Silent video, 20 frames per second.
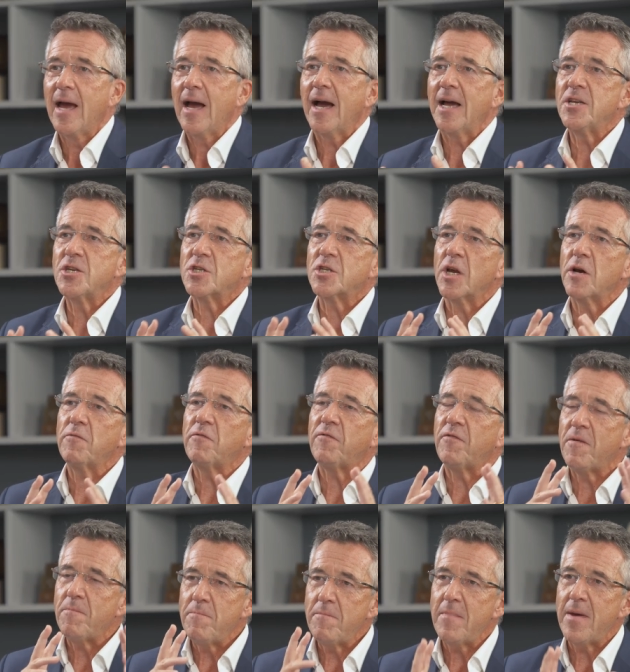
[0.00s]
And so
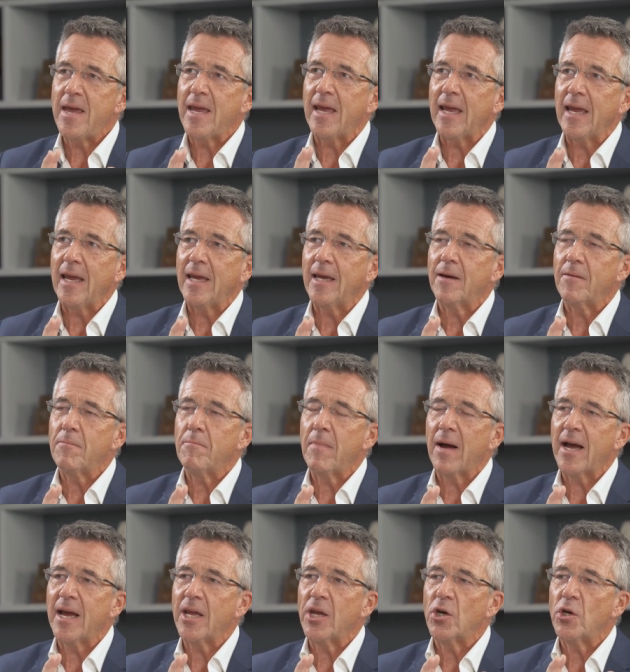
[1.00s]
for me,
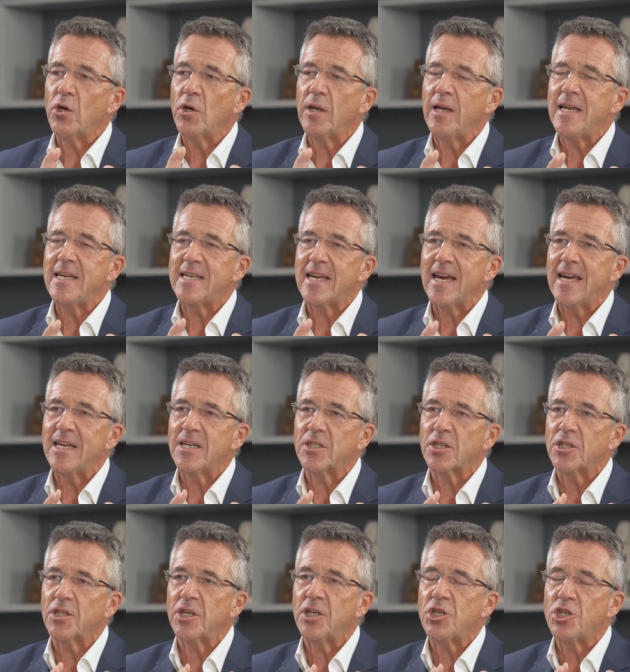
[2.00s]
my early days
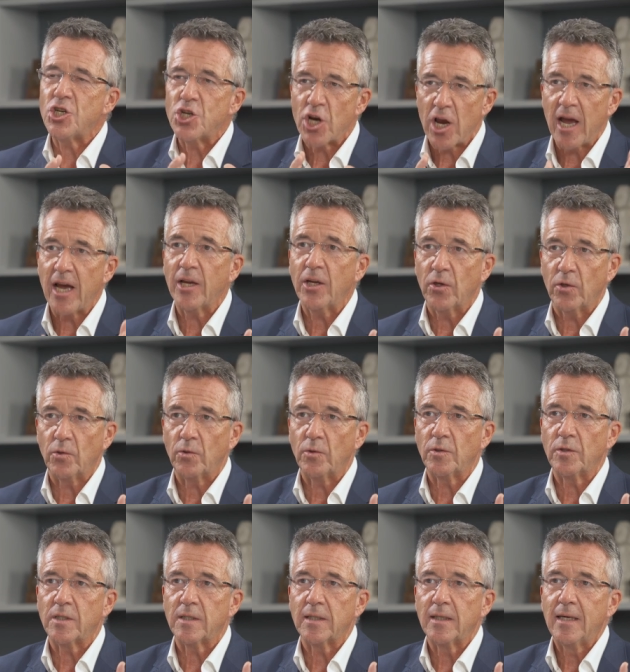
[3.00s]
as a
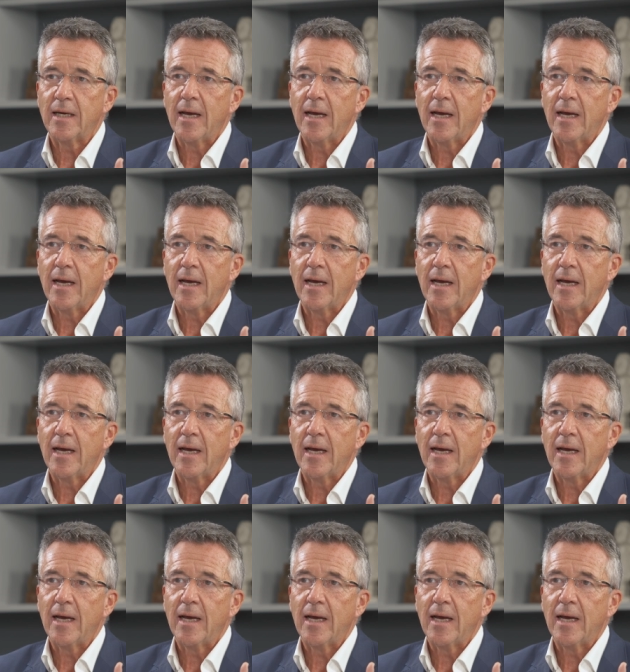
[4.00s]
child,